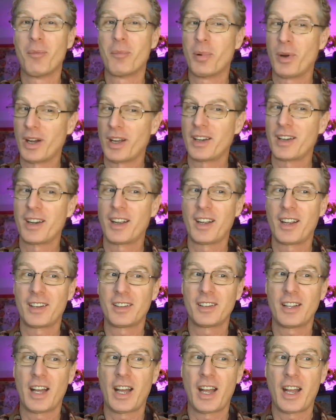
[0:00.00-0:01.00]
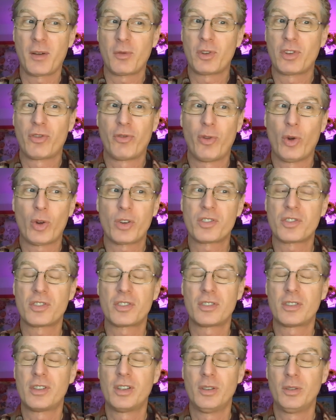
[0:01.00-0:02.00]
but I, I was
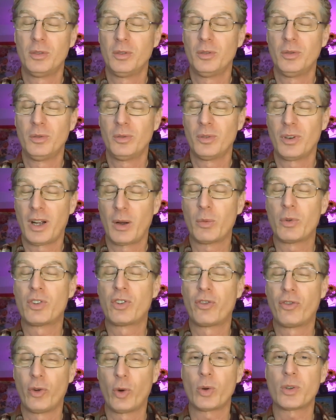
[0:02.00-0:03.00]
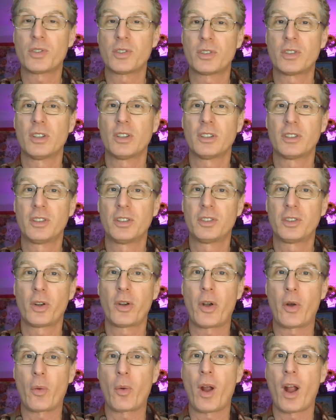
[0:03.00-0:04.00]
forced to I was forced to
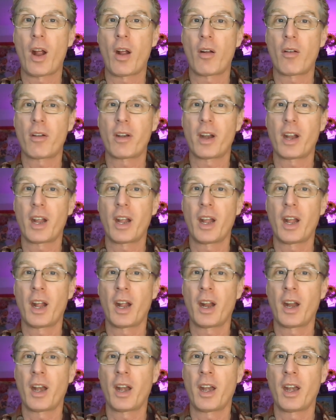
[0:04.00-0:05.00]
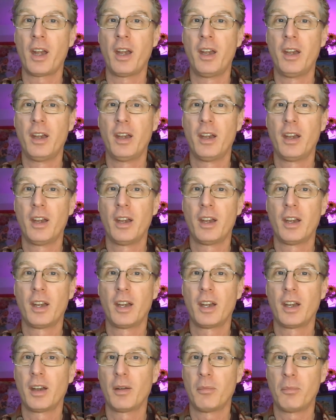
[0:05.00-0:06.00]
turn around and
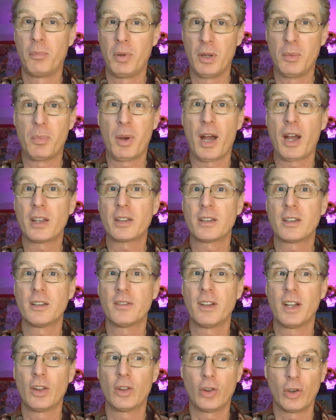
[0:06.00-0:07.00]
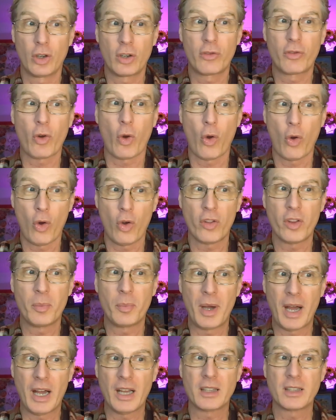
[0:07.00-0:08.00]
be positive and look for all the
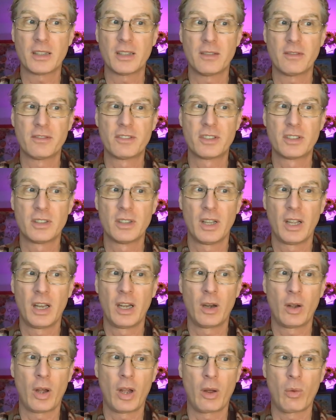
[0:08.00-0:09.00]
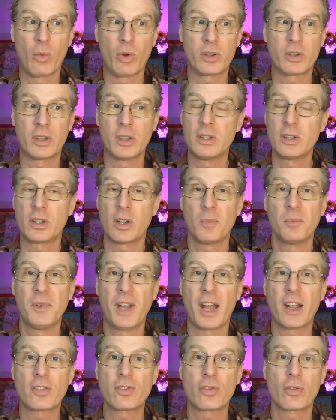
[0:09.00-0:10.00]
positives and uh, what didn't come
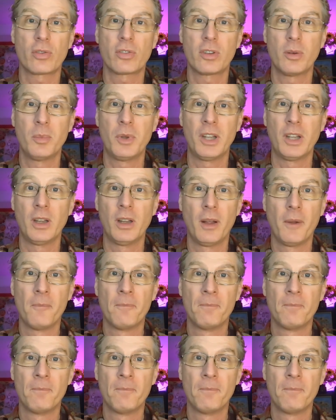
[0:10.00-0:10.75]
natural to me